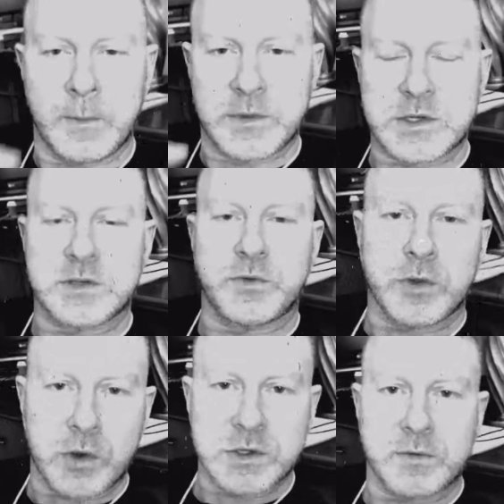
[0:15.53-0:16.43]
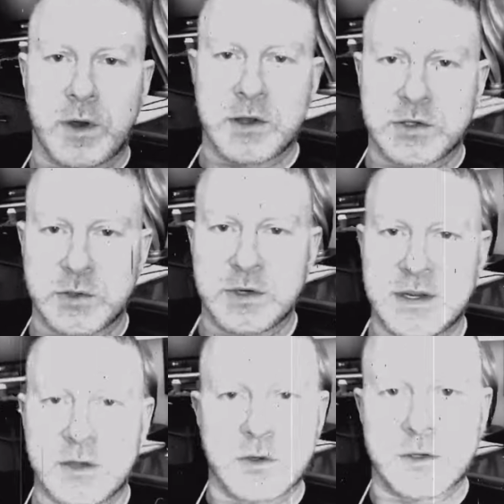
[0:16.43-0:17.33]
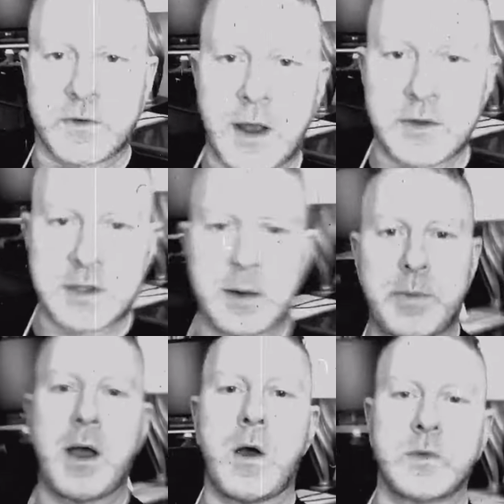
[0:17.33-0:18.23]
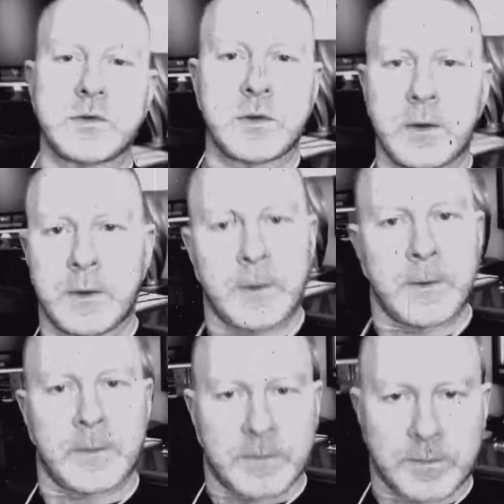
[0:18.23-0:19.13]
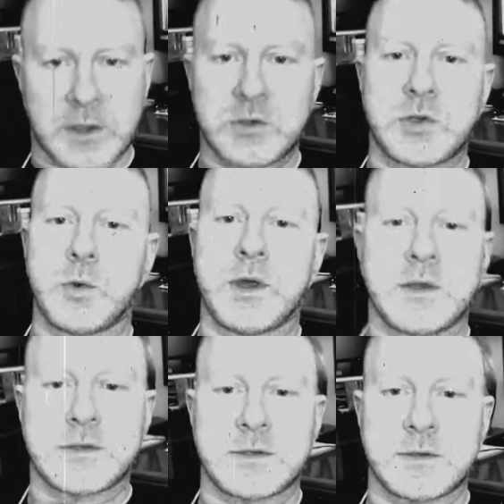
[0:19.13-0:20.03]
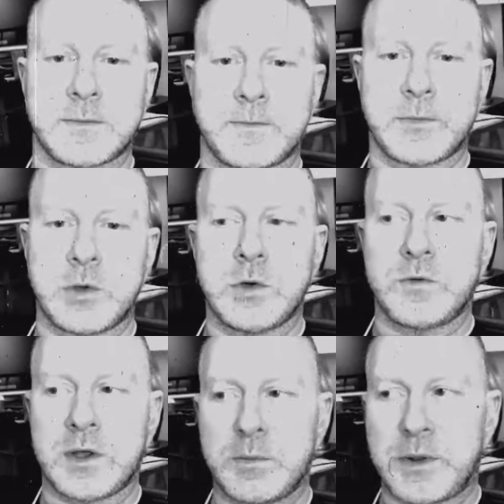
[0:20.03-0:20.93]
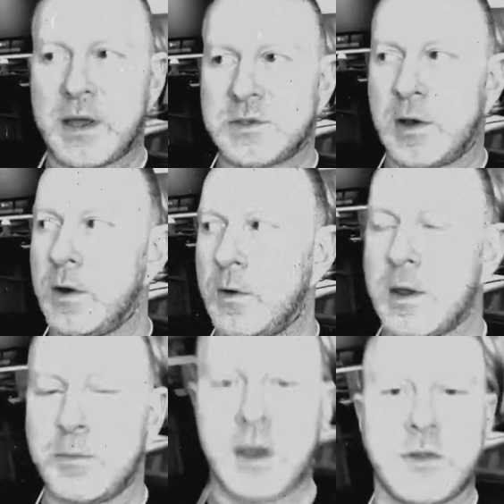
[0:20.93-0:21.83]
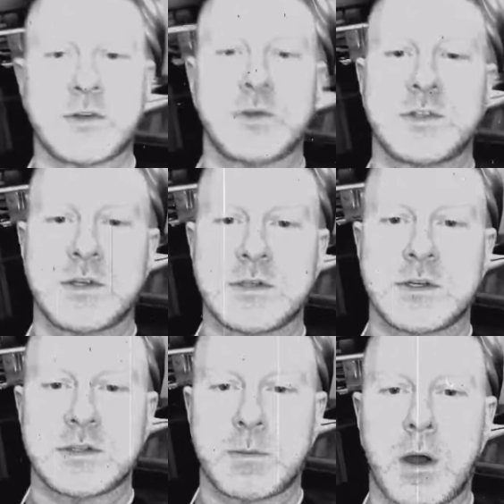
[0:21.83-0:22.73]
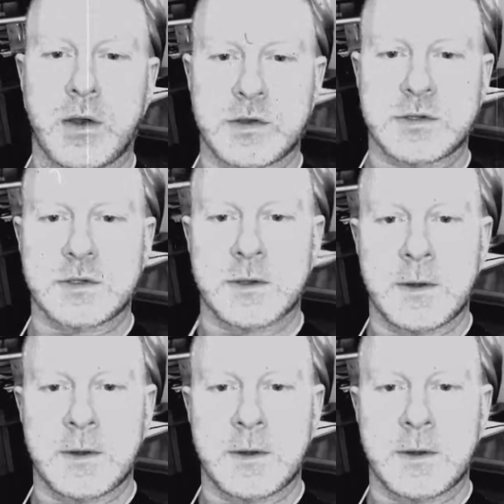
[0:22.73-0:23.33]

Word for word: This is for those of us who need to lose five to 10 pounds in two weeks, who've hit a plateau and bathing suit season is among us.